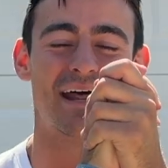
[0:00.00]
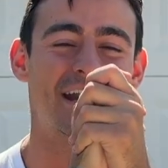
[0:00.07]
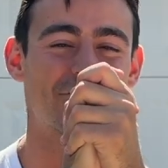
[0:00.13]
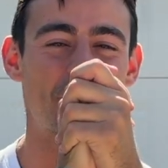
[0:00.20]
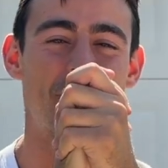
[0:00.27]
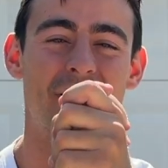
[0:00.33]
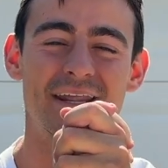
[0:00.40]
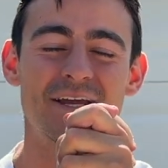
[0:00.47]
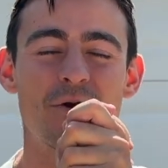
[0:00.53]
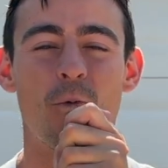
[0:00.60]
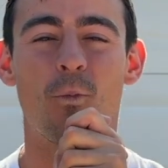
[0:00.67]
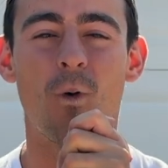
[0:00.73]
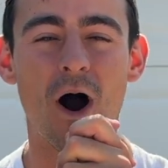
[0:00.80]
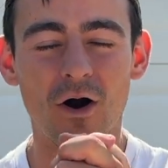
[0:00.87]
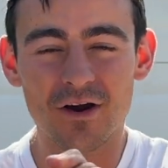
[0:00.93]
everybody?
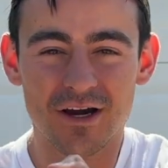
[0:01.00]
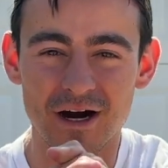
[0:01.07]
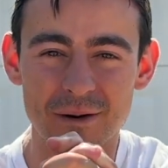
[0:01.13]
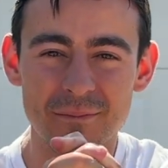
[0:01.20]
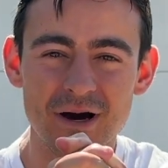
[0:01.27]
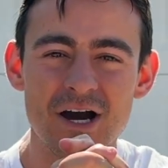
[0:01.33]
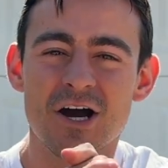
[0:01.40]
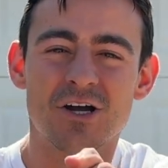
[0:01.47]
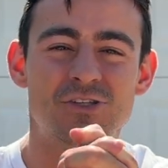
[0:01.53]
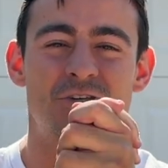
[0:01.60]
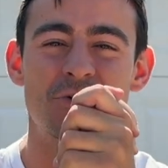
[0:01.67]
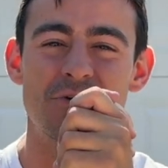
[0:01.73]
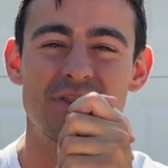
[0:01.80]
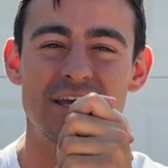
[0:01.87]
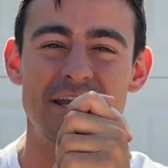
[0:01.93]
Welcome
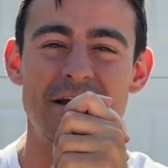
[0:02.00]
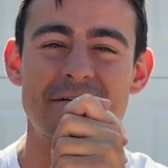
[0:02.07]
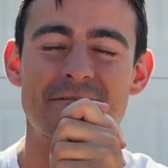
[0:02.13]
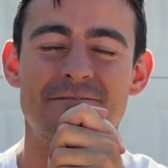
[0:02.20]
to the